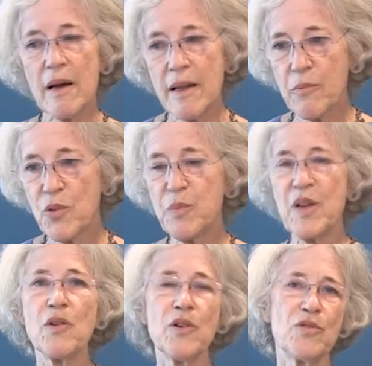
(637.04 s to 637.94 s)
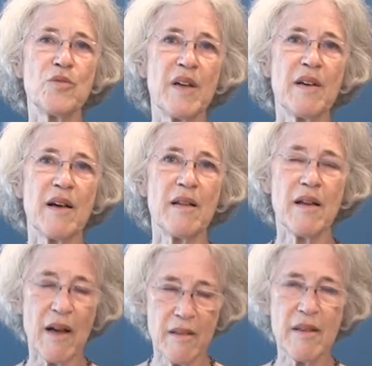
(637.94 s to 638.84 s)
It would be good to me,
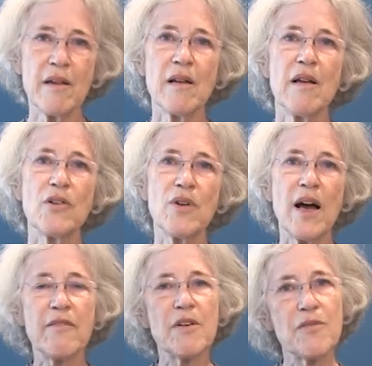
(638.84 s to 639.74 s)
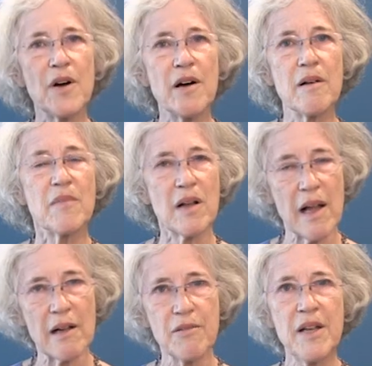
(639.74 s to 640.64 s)
I think, to have
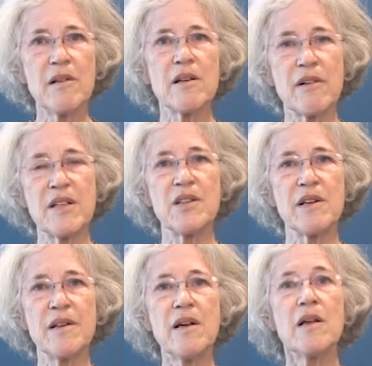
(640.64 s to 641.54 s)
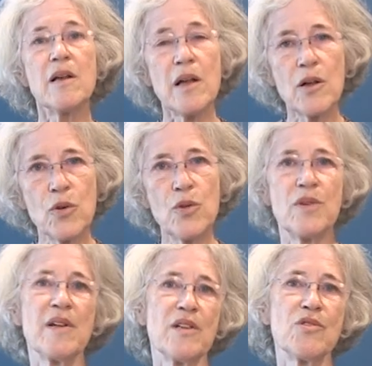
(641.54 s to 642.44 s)
agreed criteria,
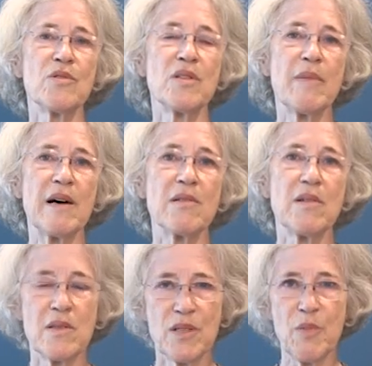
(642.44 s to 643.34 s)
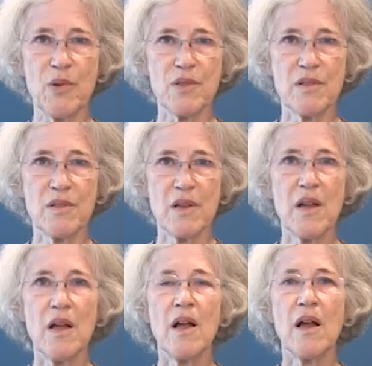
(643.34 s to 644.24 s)
including issues about disposal.
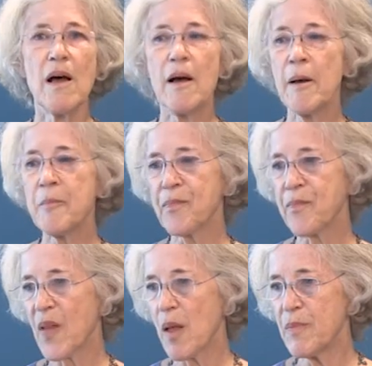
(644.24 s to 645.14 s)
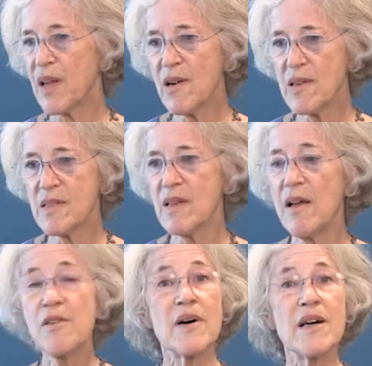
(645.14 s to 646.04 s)
Because
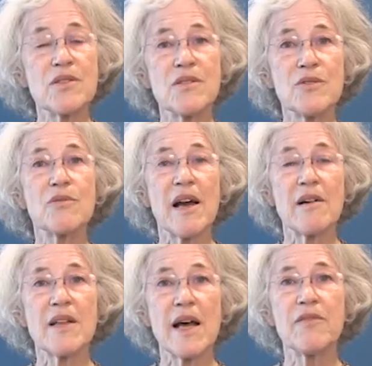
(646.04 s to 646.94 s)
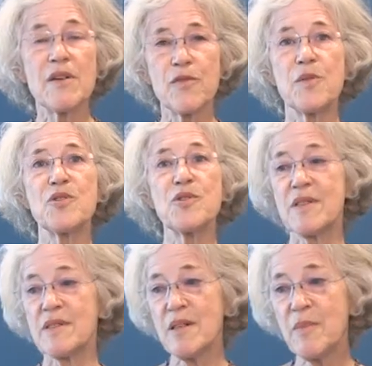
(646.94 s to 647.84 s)
otherwise, you cannot have informed
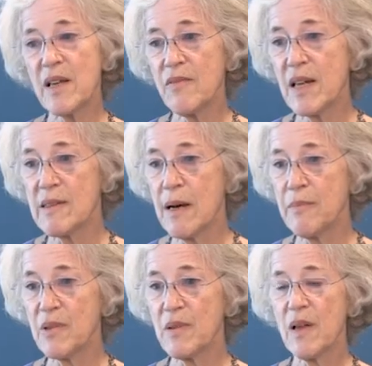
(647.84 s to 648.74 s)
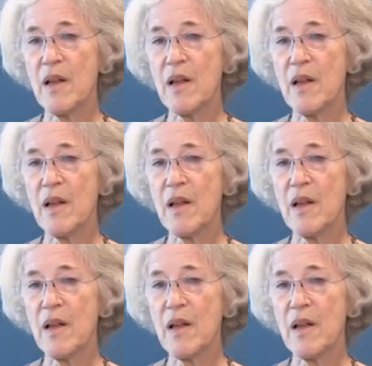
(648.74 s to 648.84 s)
choice. Let me give an example.